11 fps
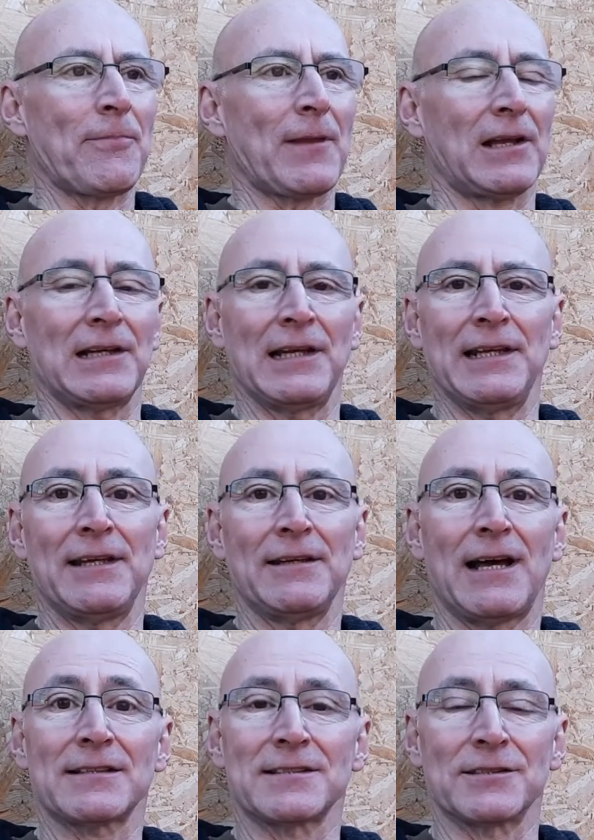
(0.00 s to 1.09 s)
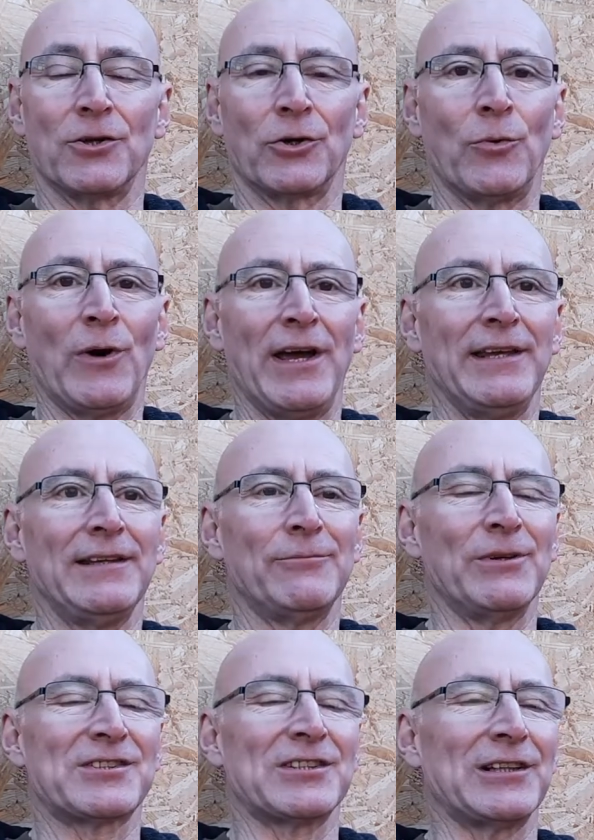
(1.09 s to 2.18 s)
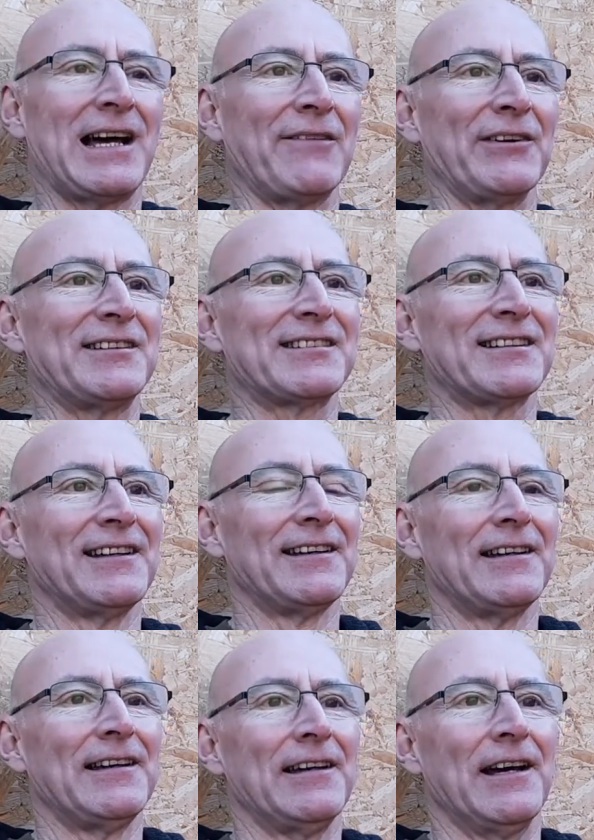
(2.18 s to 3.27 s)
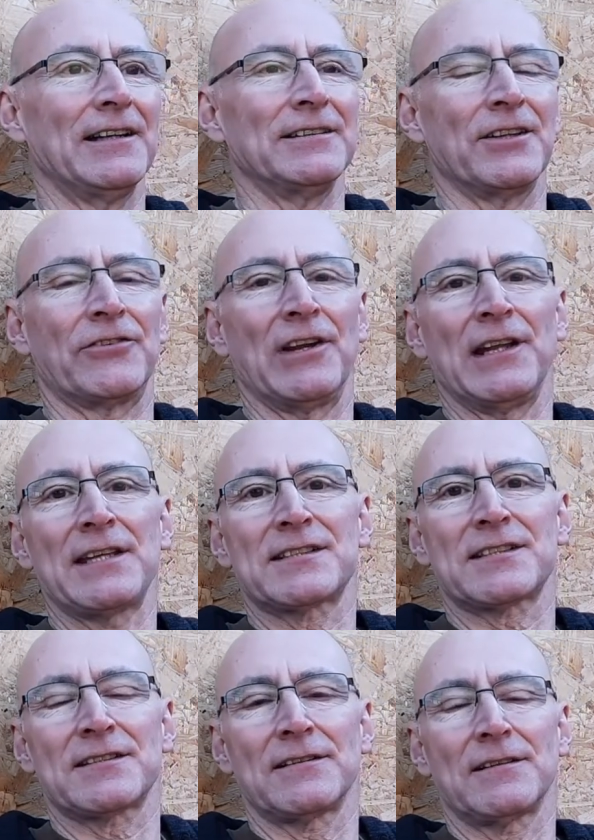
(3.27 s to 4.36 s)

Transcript: clearly hasn't gone away. We still have it, and there are less